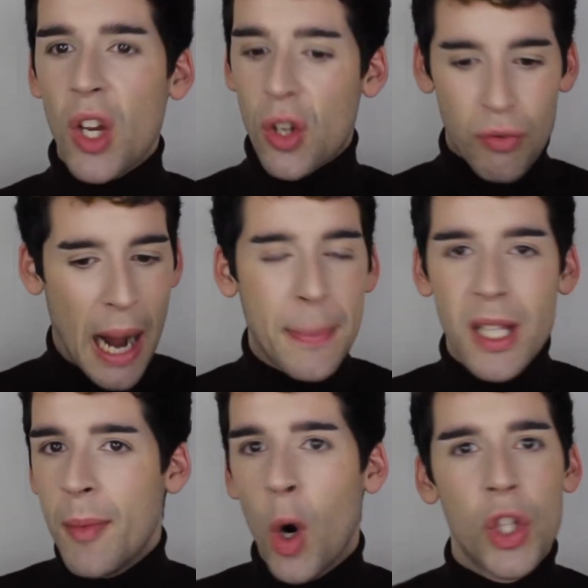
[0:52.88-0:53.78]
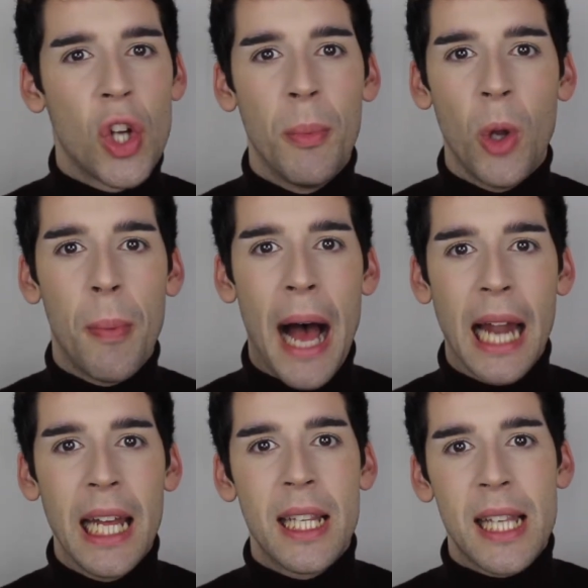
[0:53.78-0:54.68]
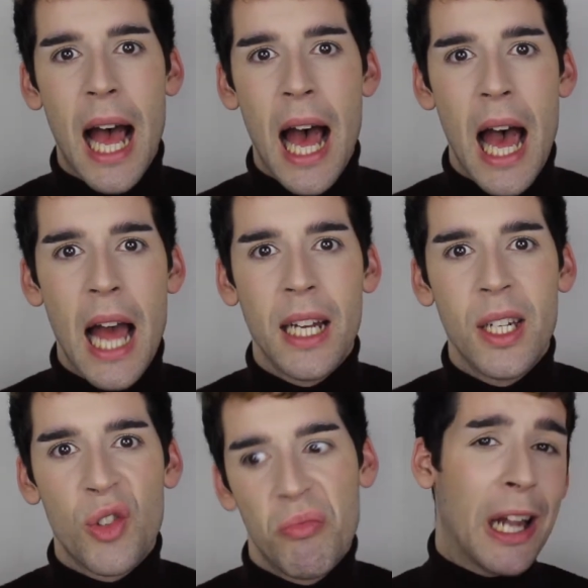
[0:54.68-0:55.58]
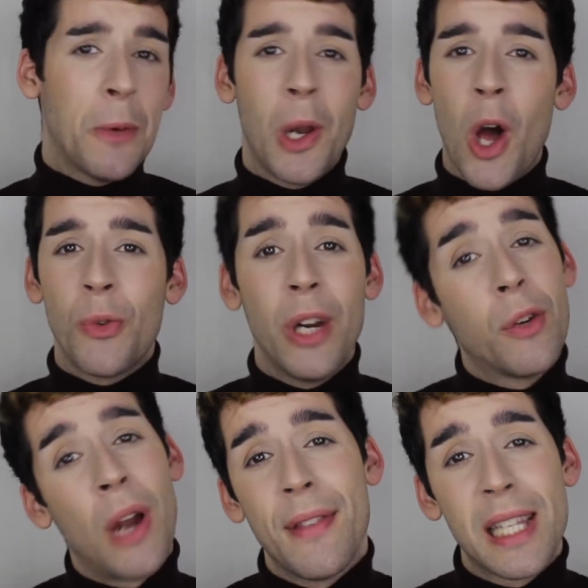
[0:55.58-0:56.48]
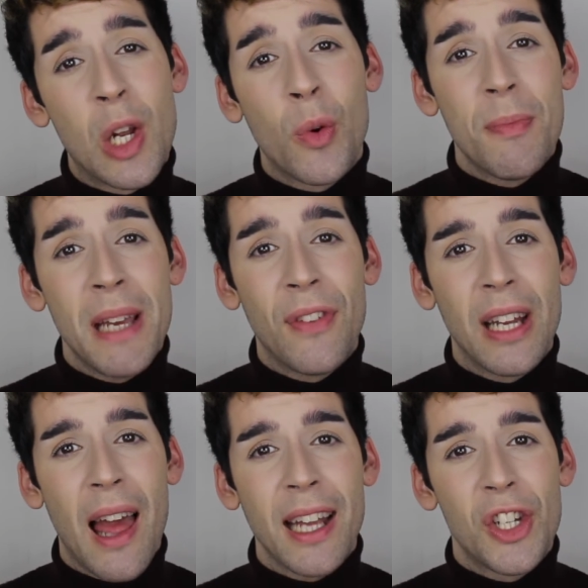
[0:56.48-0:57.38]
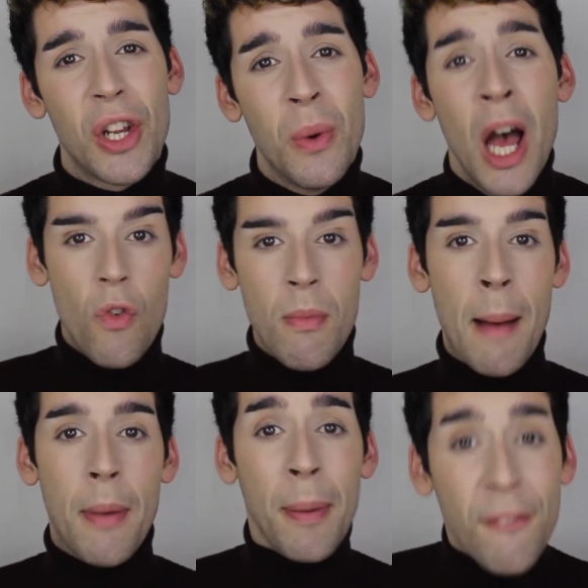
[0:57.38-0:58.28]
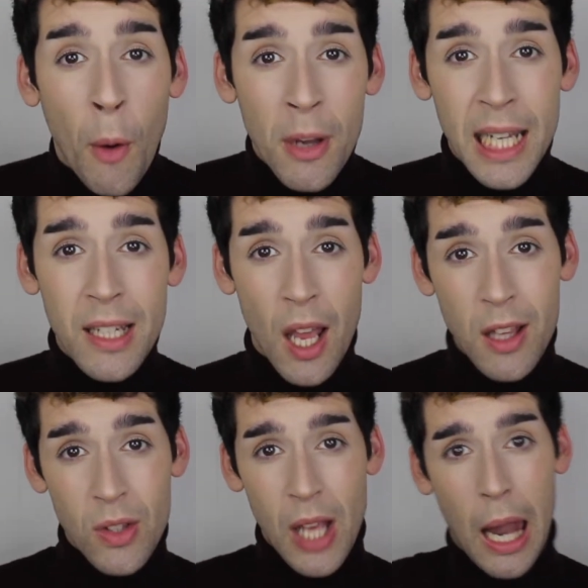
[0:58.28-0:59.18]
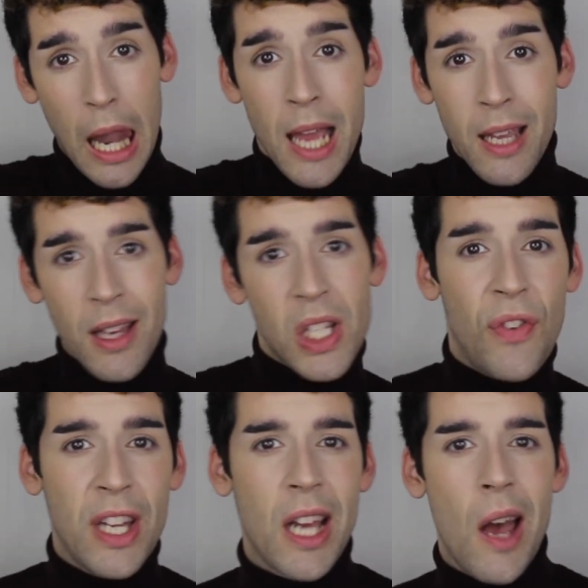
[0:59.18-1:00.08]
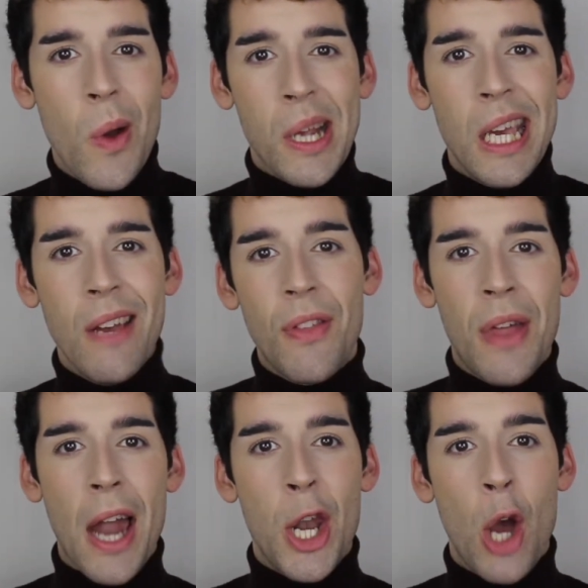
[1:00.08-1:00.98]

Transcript: Grab some autumnal palettes and follow along recreating this look with me if you'd like to. Remember, before we continue, to like this video, give that